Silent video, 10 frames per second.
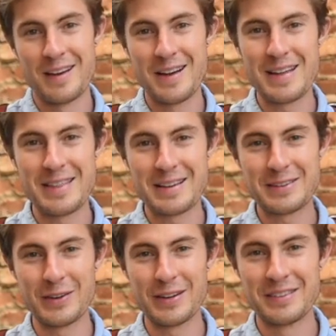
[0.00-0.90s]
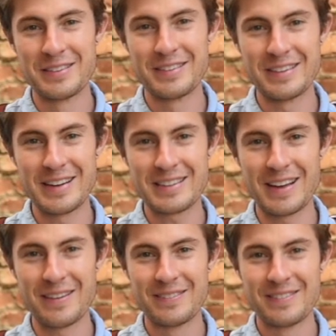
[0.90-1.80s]
All right, thanks friends. See you
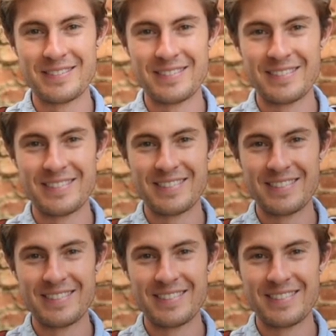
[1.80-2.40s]
next time.